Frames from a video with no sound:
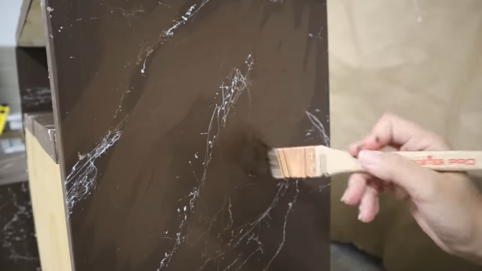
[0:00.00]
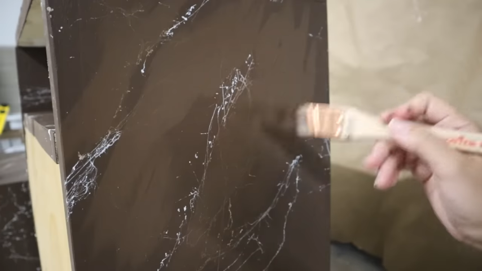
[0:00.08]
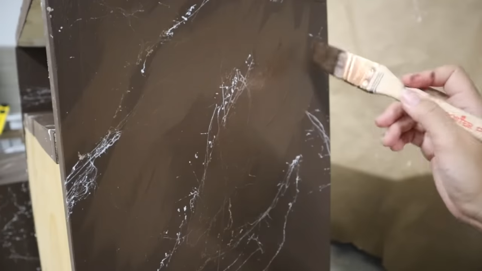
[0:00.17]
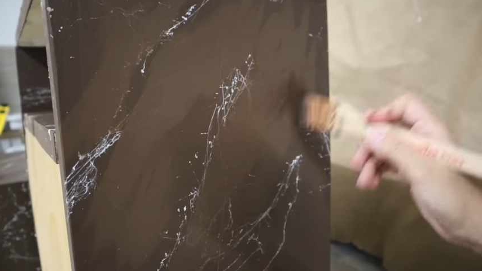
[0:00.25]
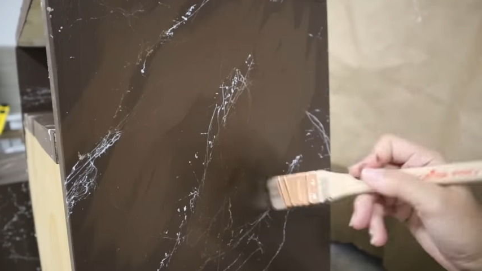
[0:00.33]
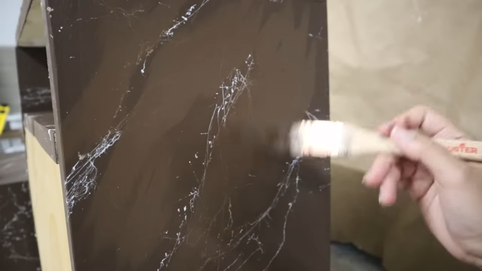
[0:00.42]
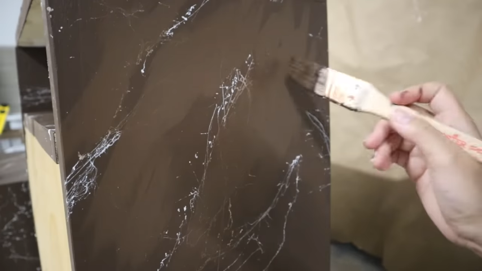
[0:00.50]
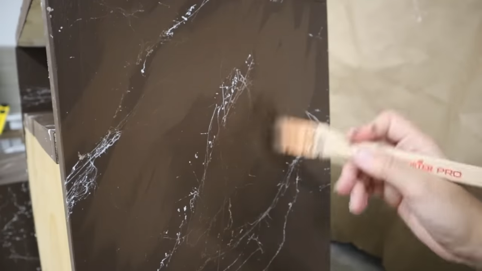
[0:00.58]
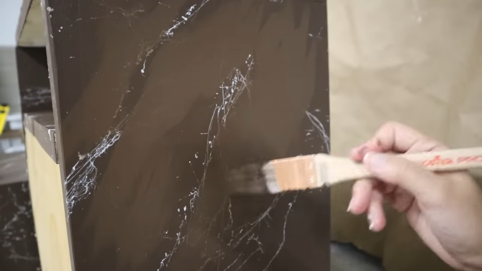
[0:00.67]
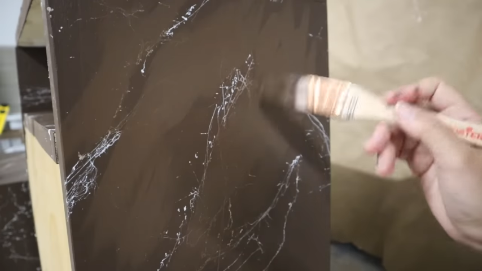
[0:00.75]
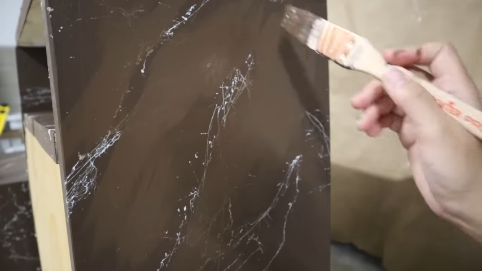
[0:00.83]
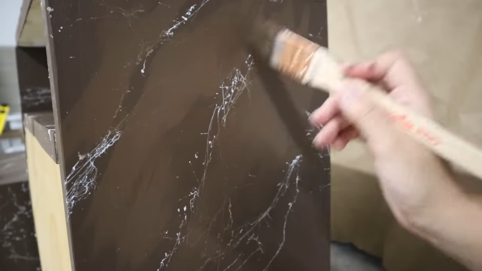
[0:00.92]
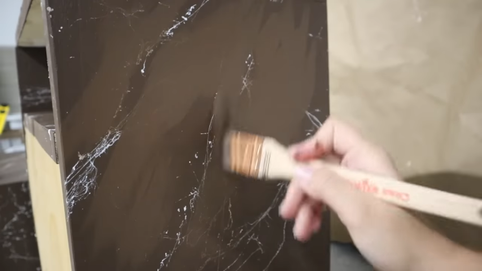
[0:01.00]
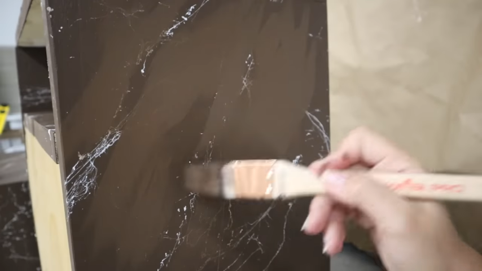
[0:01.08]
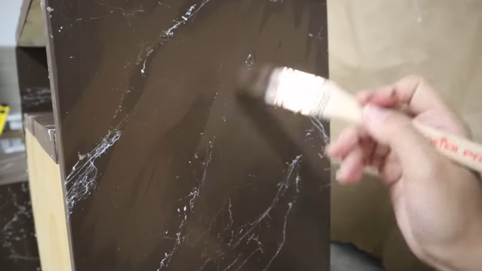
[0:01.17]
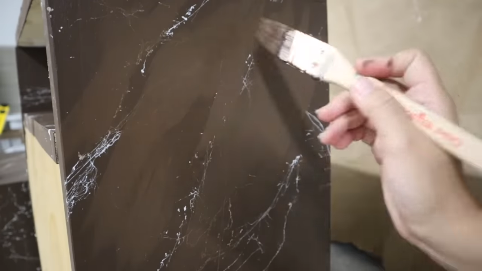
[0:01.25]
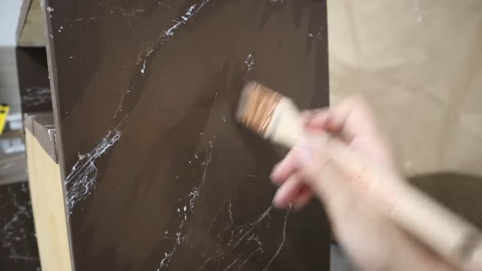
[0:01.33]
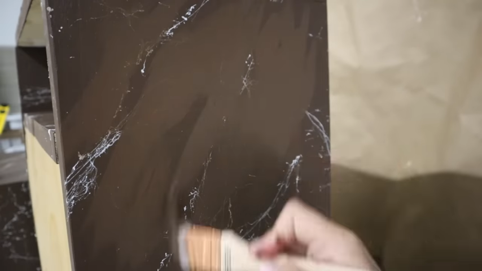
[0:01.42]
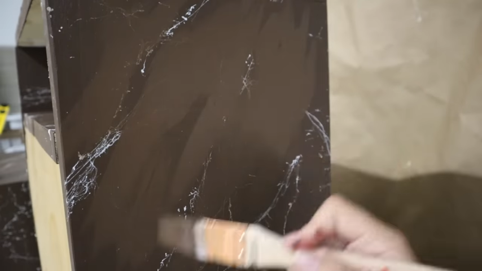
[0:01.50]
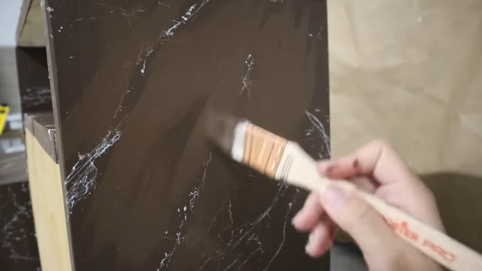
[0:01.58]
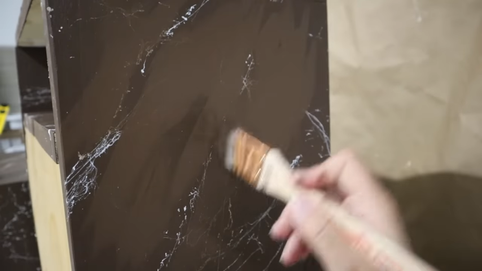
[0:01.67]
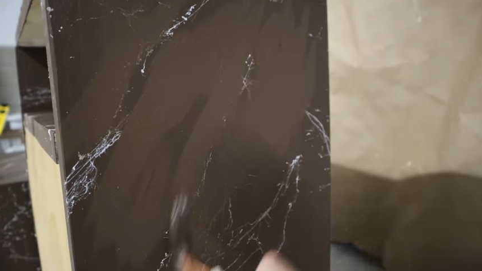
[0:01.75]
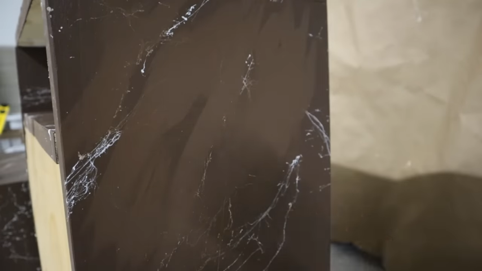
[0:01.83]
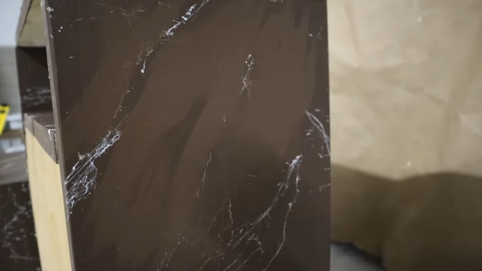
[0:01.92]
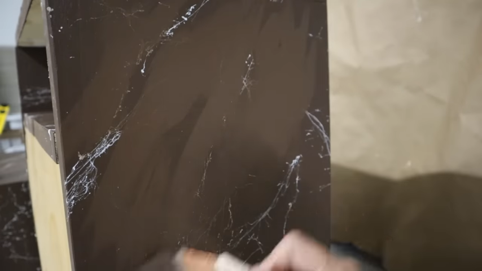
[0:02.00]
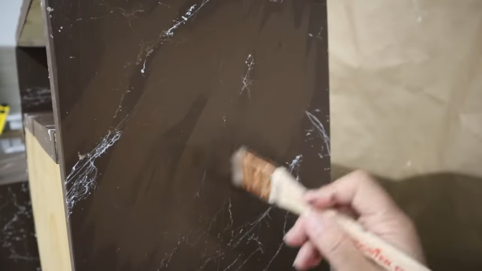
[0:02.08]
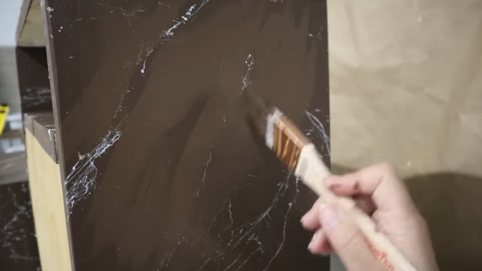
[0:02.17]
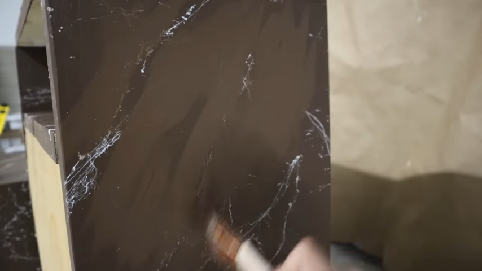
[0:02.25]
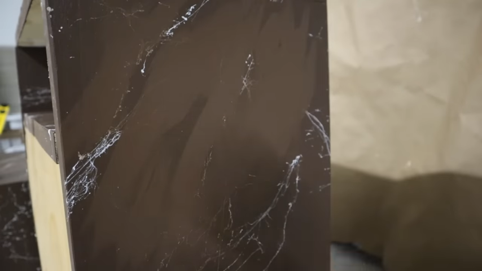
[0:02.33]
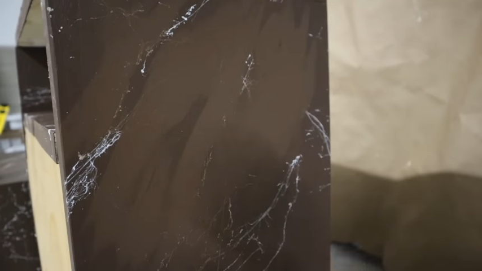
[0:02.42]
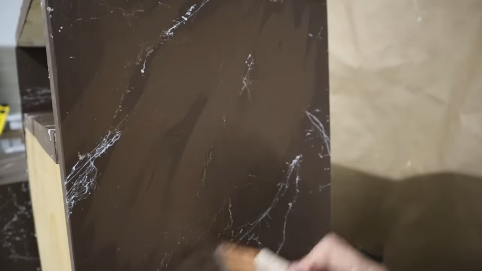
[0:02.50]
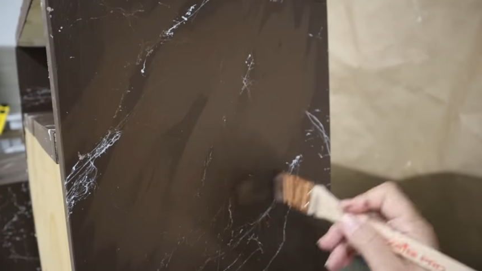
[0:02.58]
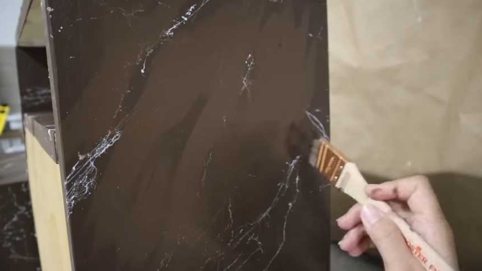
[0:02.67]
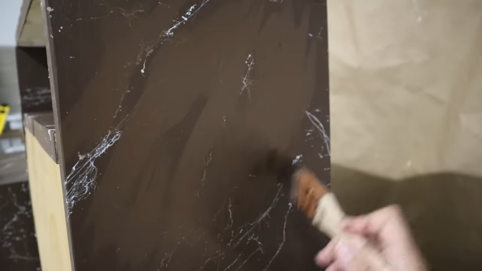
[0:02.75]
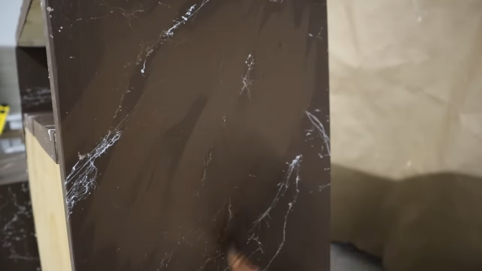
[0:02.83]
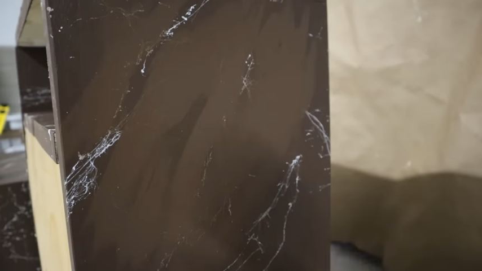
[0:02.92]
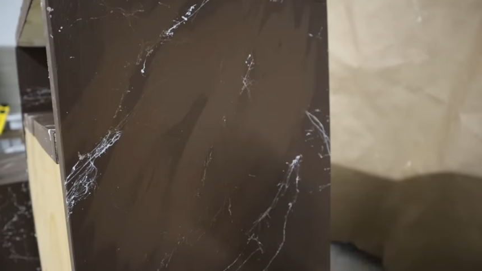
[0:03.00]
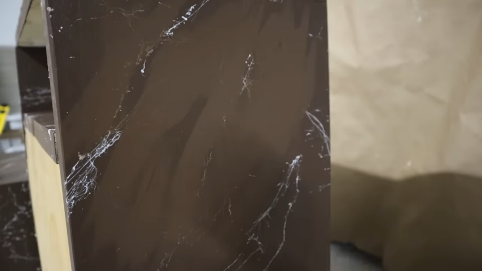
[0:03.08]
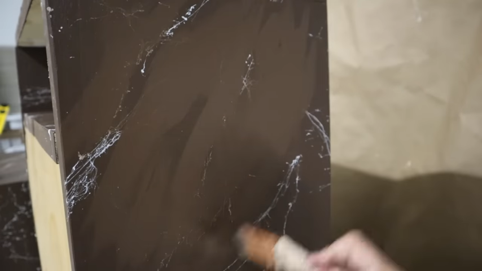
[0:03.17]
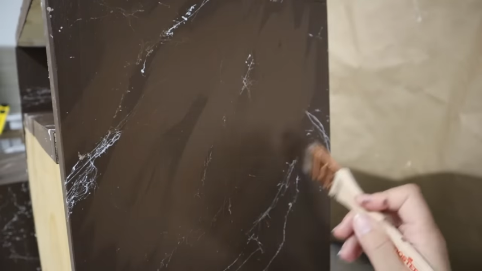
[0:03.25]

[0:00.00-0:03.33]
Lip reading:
Nobody's mouth can be seen.